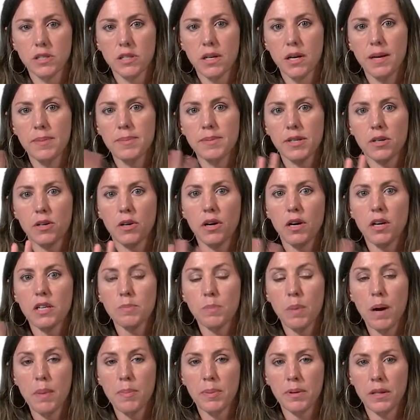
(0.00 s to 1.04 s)
types, across
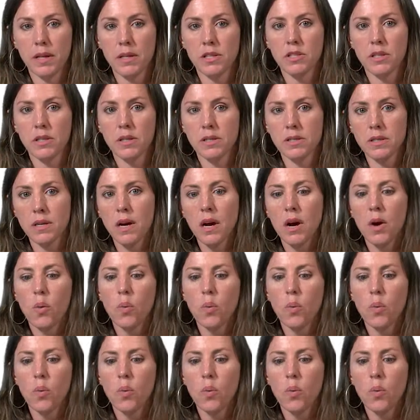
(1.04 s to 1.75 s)
populations,